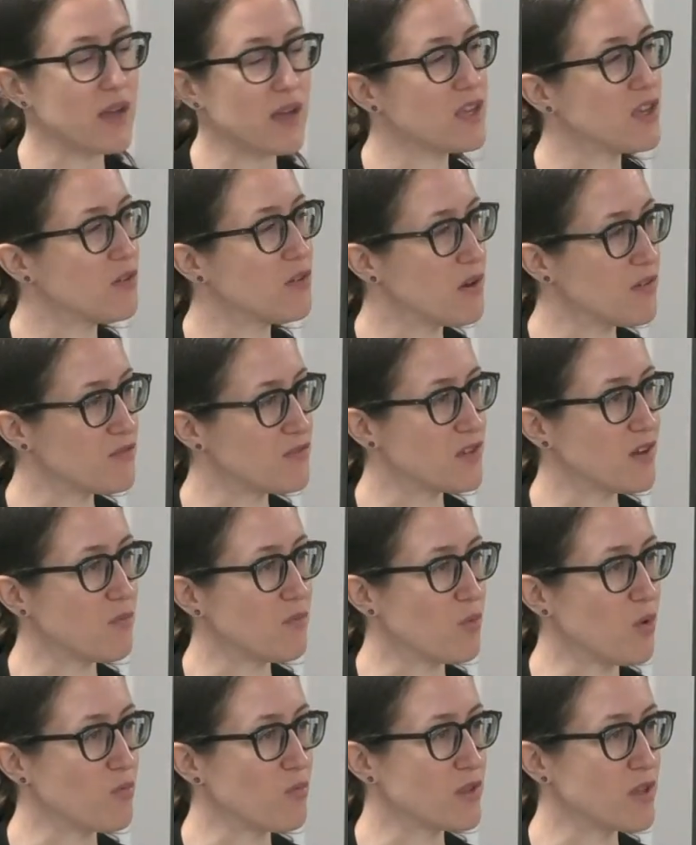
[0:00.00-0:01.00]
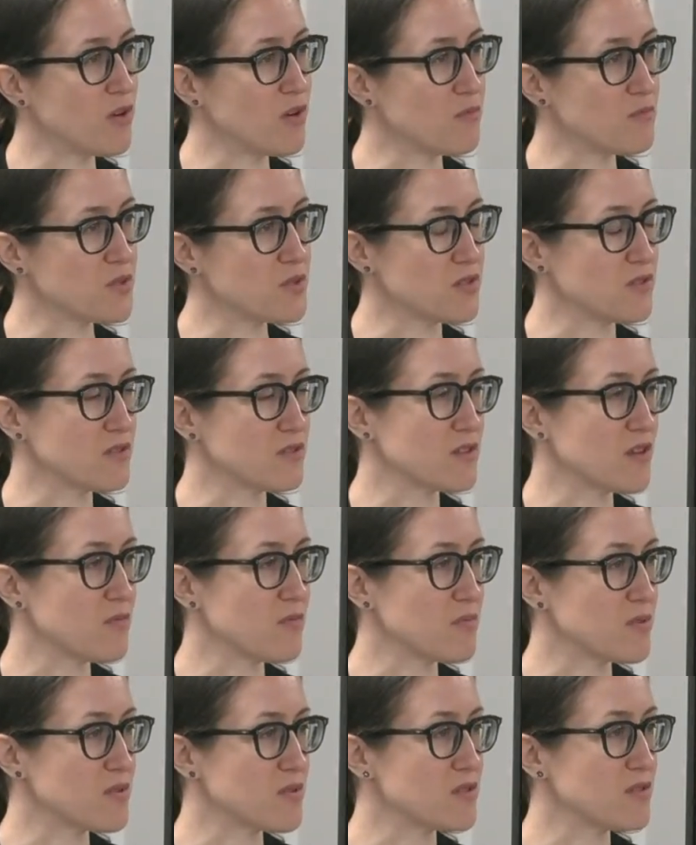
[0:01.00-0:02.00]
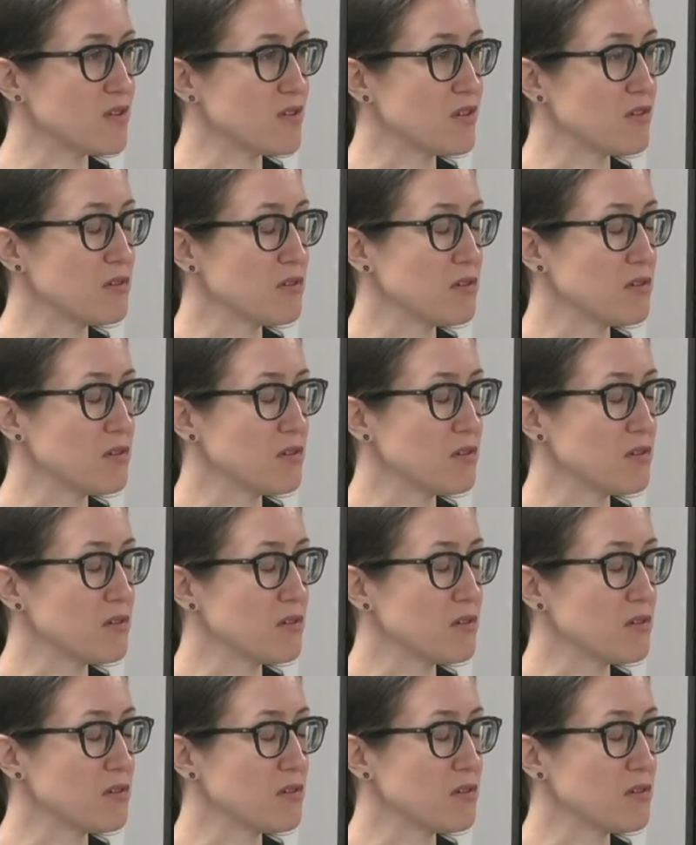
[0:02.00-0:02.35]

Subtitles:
you have done? What were the options open to you?